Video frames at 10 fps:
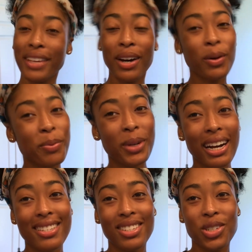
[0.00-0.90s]
I hope you
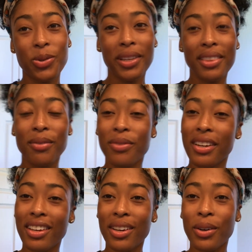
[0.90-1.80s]
guys enjoyed the
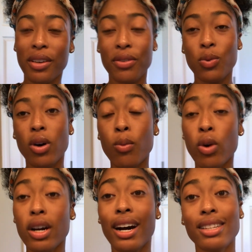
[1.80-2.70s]
video. If you want more
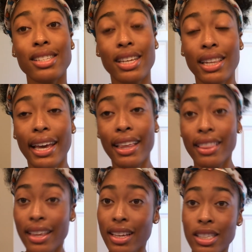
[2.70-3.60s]
content like
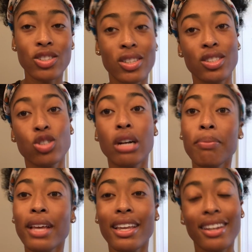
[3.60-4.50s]
this, just drop
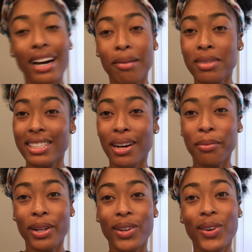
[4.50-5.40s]
that in the comments down
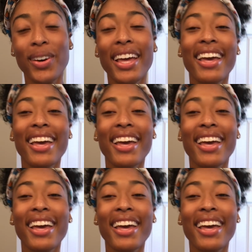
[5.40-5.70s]
below.